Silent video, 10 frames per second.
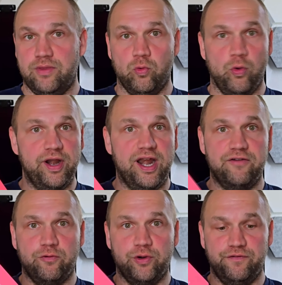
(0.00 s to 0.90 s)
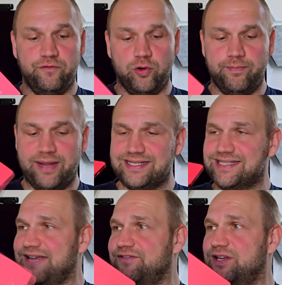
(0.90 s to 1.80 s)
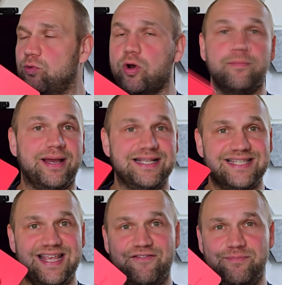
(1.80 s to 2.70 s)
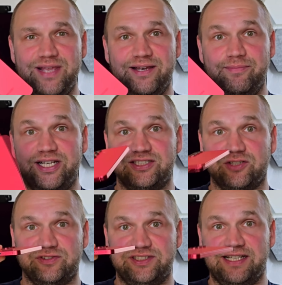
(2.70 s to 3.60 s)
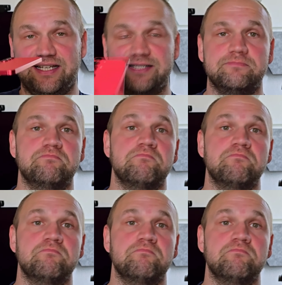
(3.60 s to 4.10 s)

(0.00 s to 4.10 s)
144 by 71 by 7 millimeters of thickness,